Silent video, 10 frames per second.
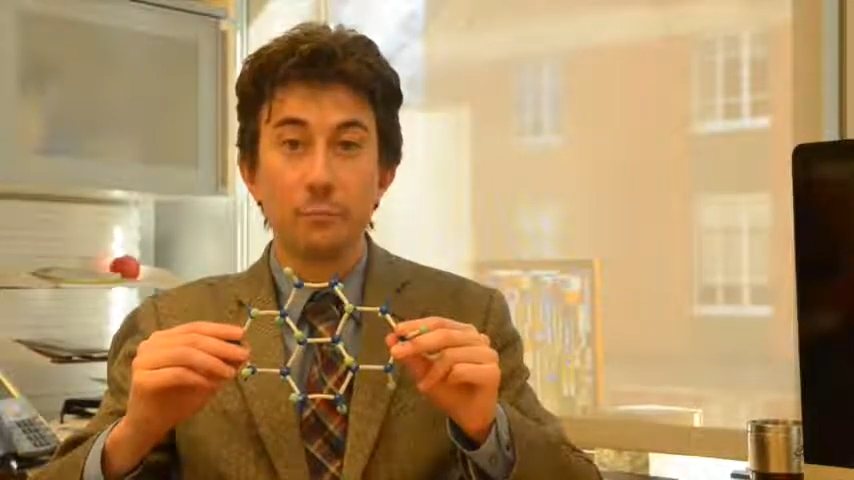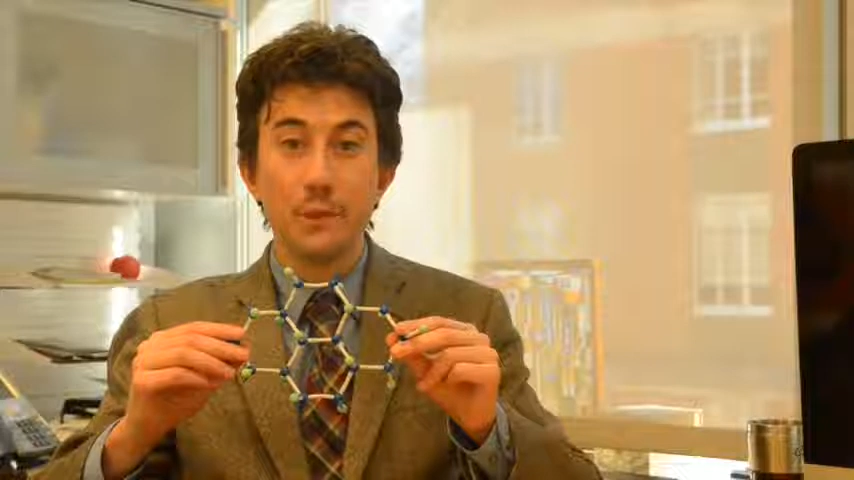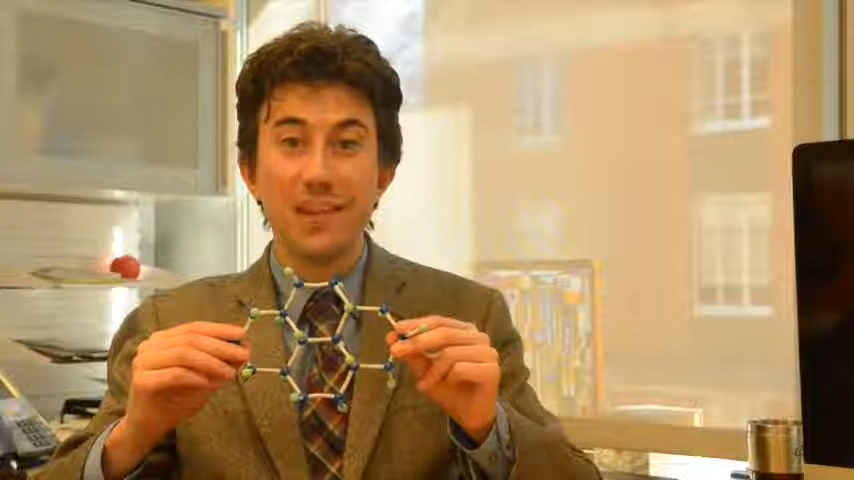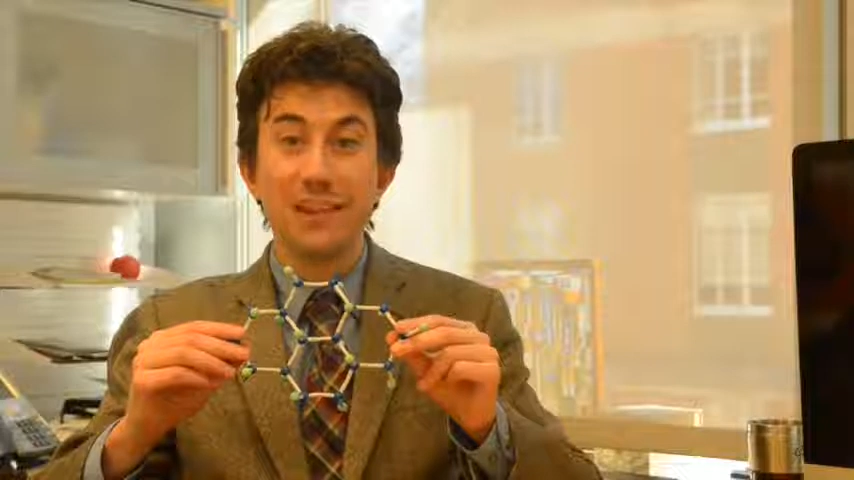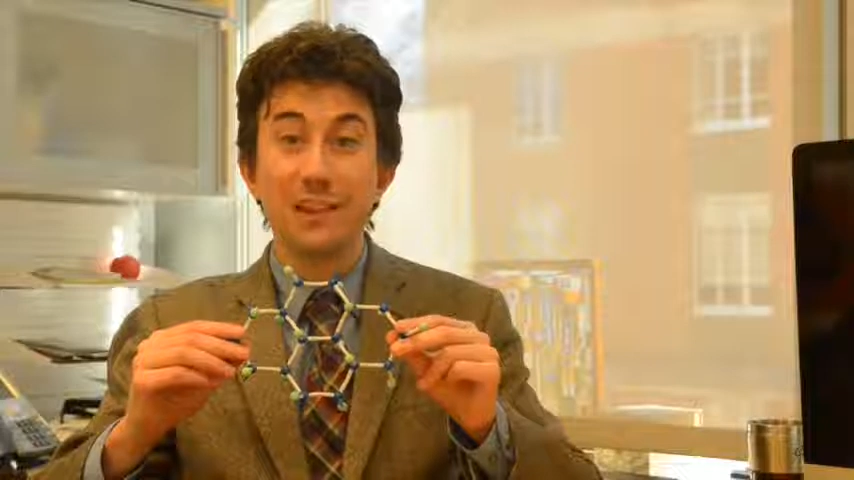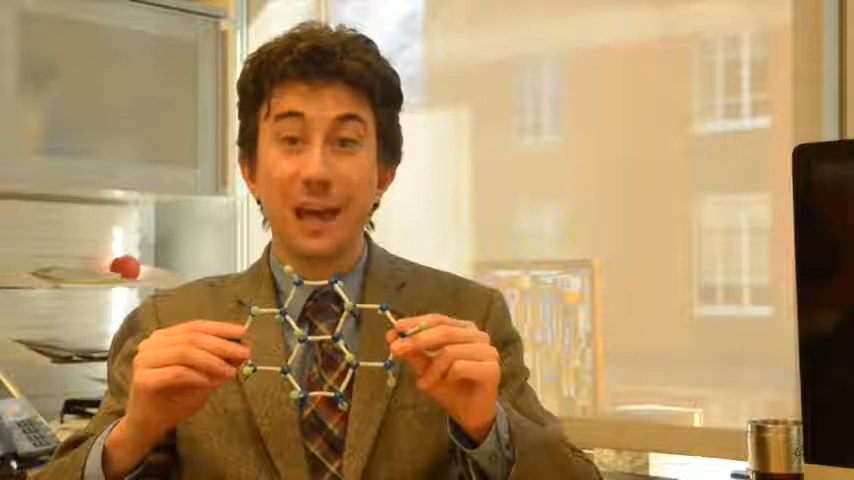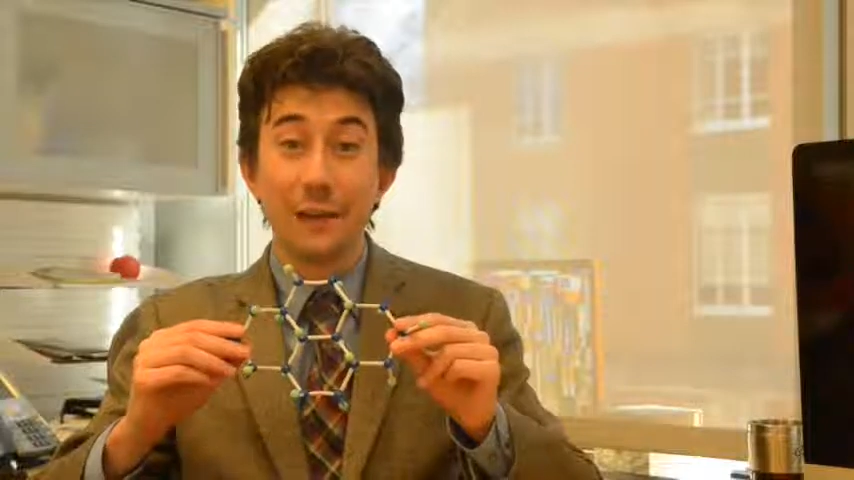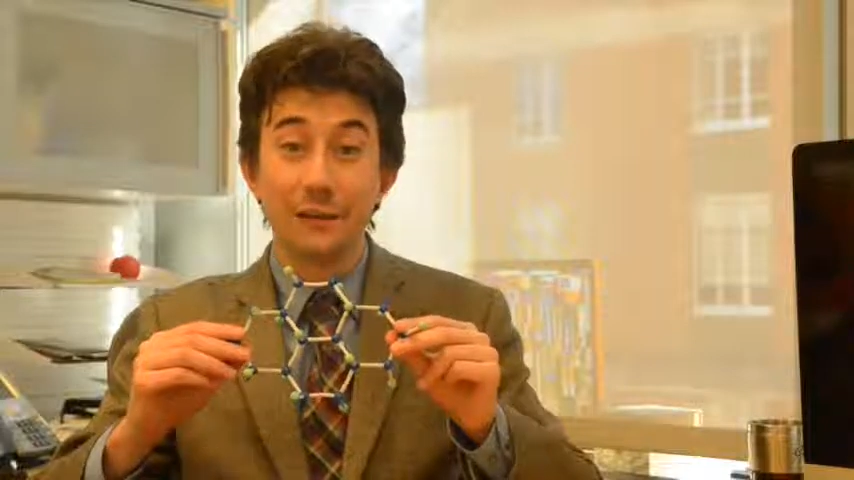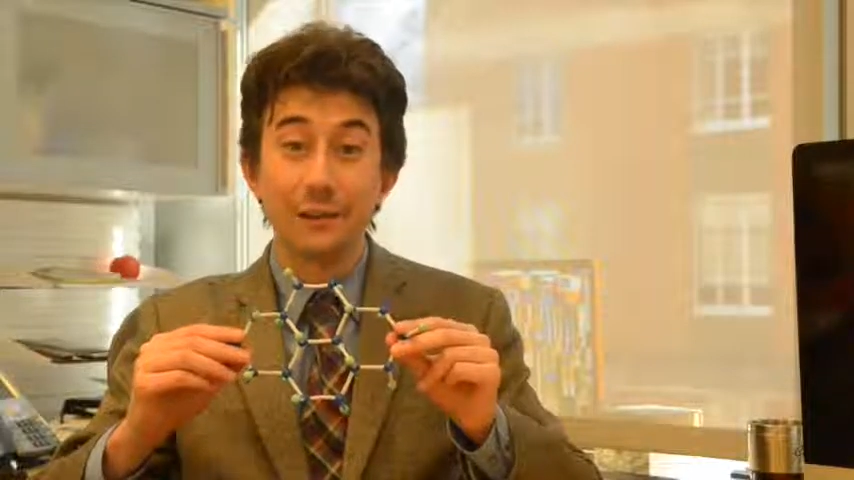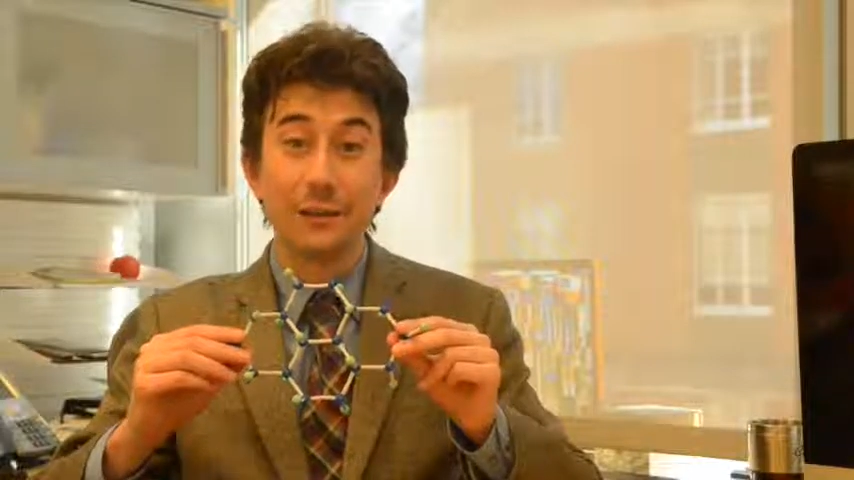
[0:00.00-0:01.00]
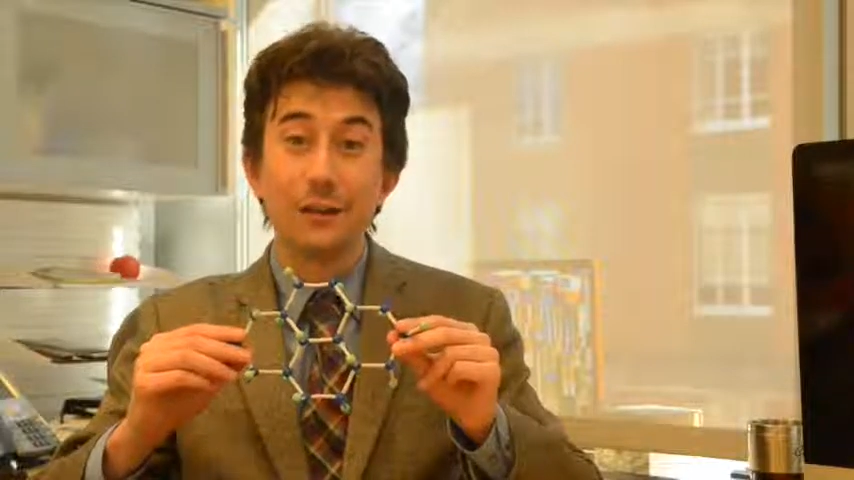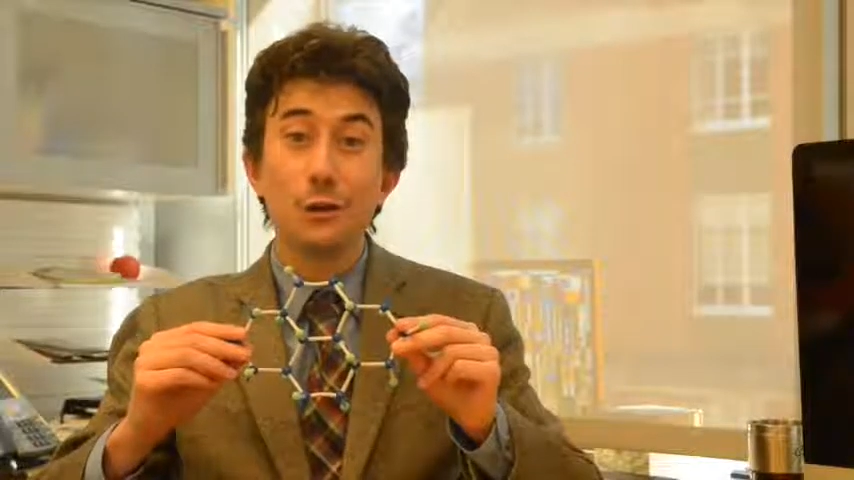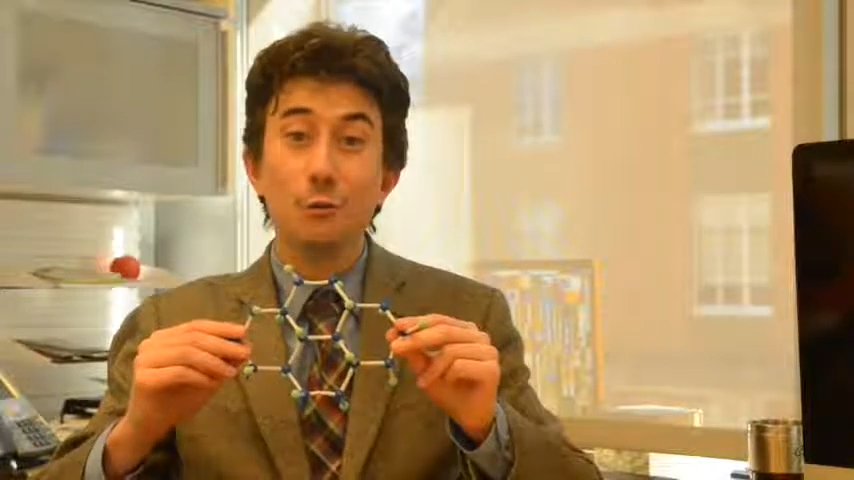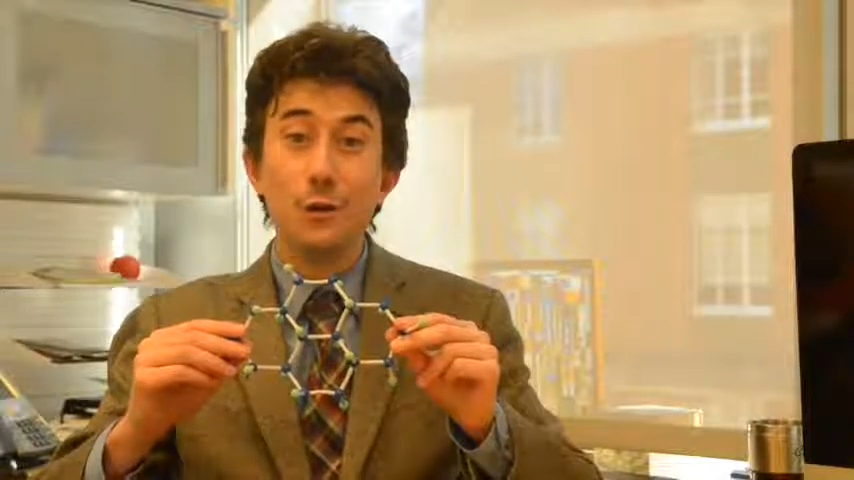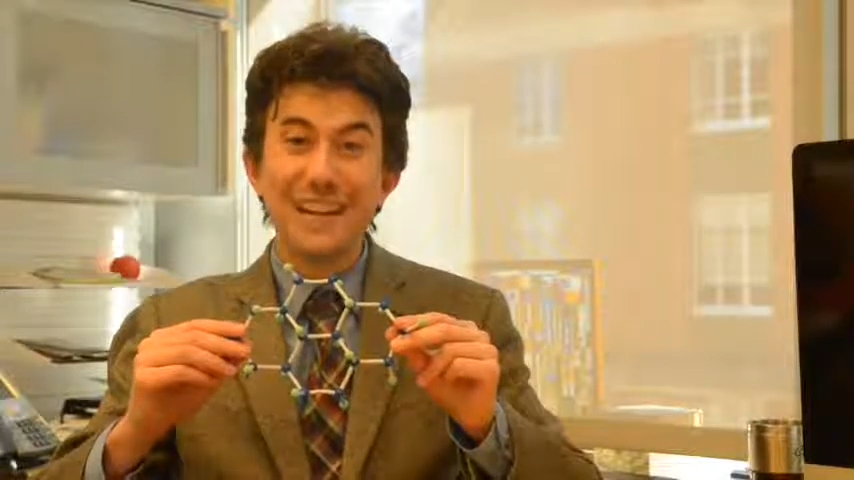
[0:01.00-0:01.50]
meaning that
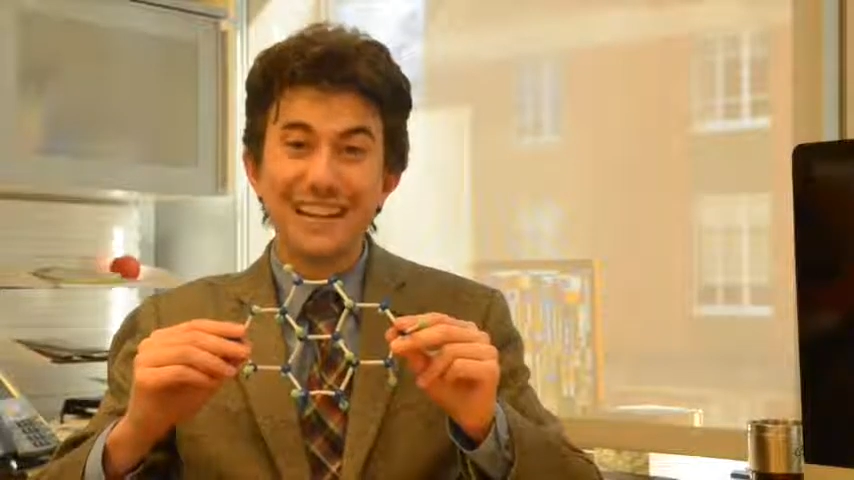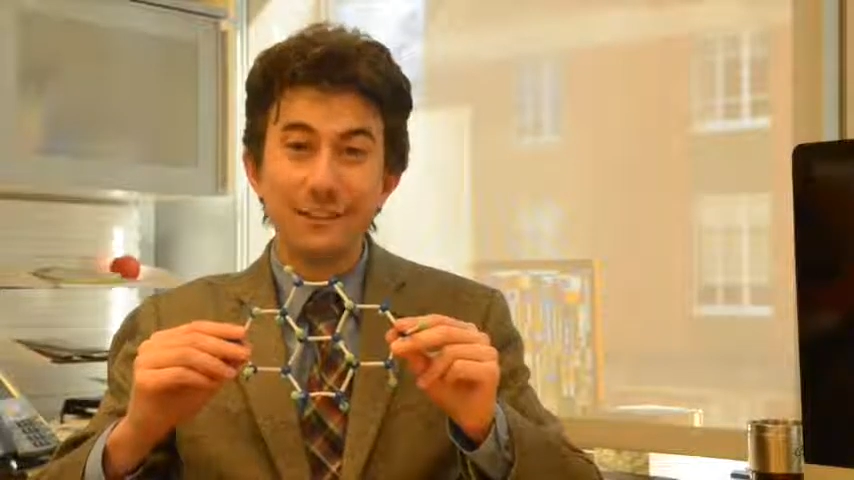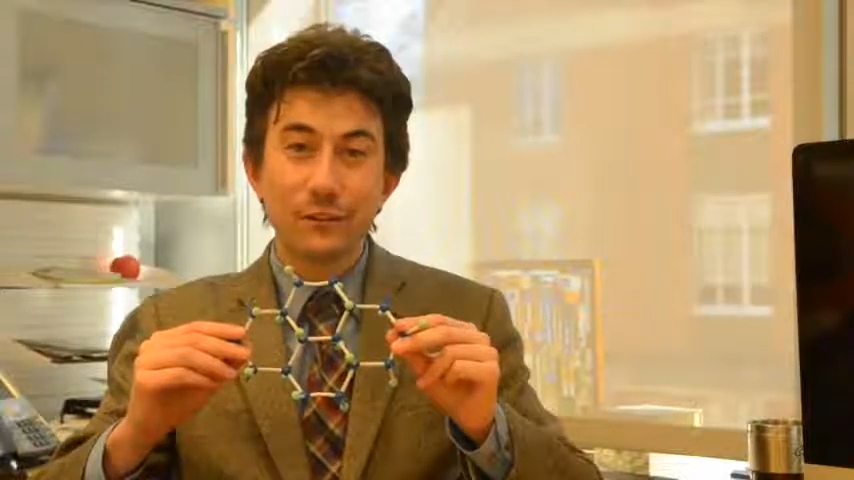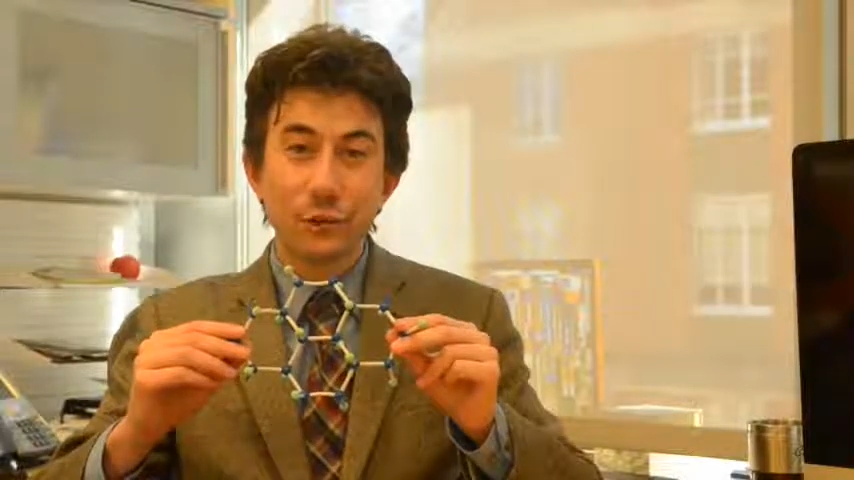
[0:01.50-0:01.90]
we need to